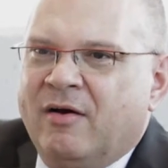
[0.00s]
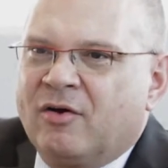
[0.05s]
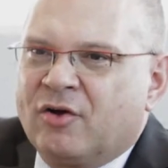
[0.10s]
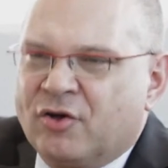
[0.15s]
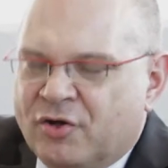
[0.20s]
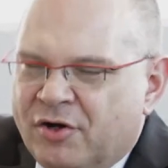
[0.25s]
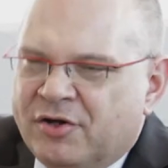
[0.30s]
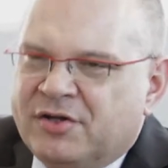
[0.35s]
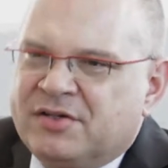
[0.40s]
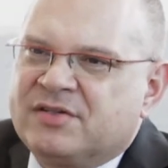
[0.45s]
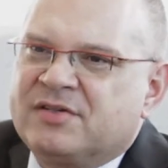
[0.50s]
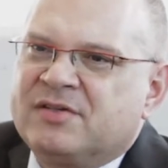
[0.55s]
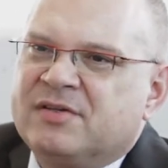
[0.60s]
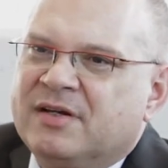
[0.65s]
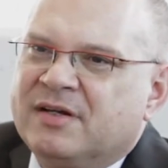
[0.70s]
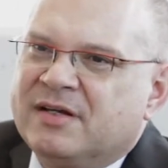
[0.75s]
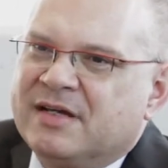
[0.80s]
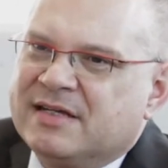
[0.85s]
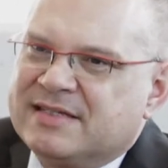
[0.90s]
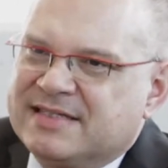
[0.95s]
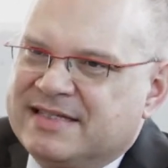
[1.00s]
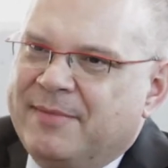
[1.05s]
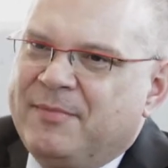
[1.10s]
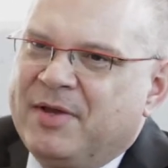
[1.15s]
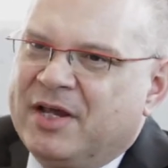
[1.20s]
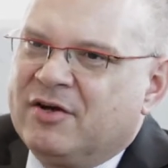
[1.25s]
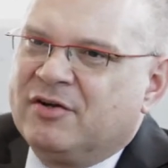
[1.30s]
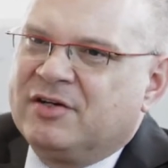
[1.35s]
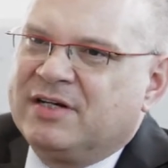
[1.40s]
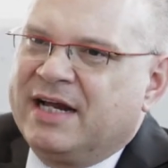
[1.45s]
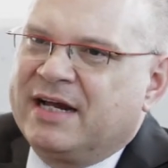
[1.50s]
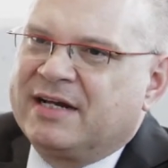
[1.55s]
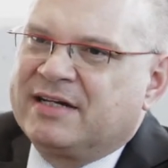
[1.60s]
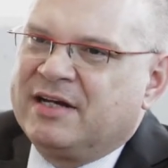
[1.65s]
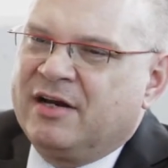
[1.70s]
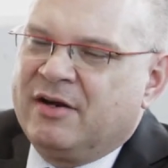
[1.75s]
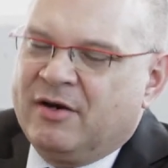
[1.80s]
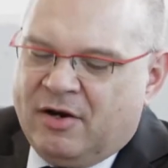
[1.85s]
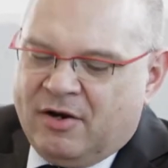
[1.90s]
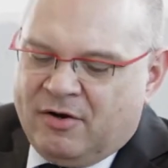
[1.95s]
good
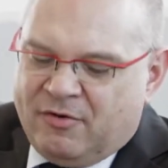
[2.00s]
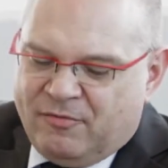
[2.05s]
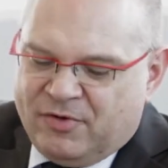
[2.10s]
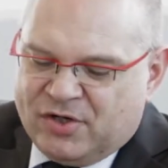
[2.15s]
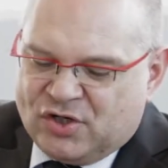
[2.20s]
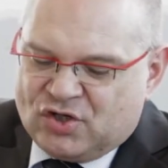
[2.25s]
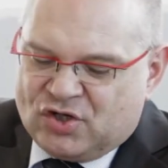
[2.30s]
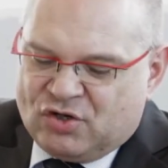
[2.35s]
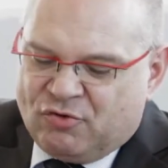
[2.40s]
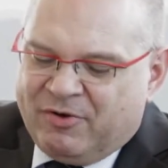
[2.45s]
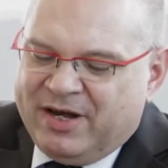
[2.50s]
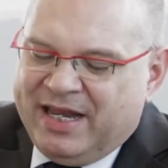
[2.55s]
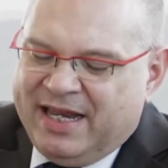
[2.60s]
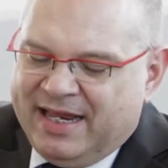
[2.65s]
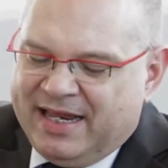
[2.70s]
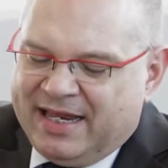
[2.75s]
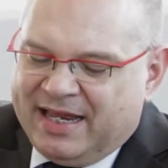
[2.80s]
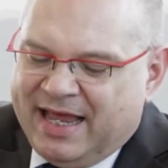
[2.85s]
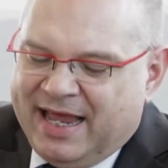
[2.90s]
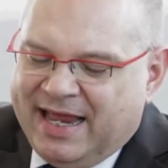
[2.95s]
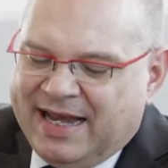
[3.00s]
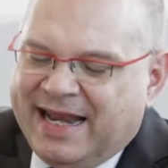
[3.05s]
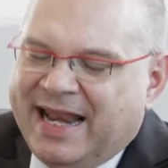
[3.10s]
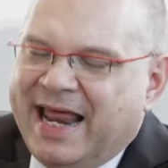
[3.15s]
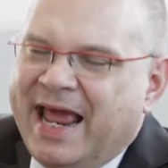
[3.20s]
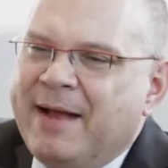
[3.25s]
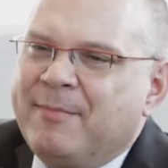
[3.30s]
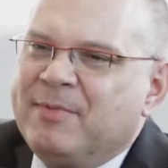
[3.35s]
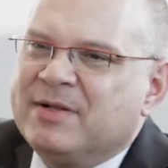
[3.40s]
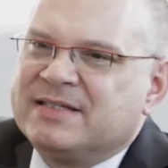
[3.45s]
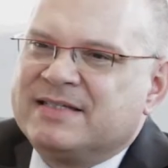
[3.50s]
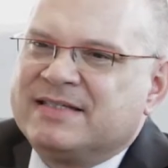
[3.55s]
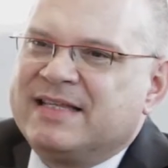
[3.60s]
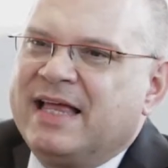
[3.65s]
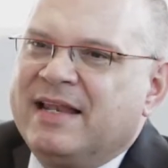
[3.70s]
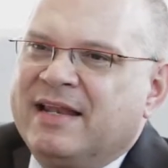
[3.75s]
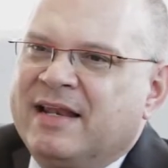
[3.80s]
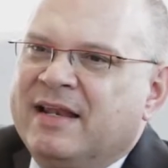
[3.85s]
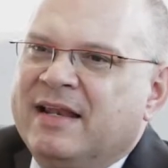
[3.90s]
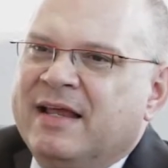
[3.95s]
semiconductor, which really enables
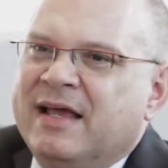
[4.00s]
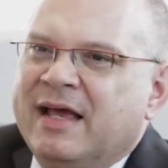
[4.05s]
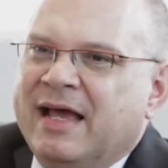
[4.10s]
then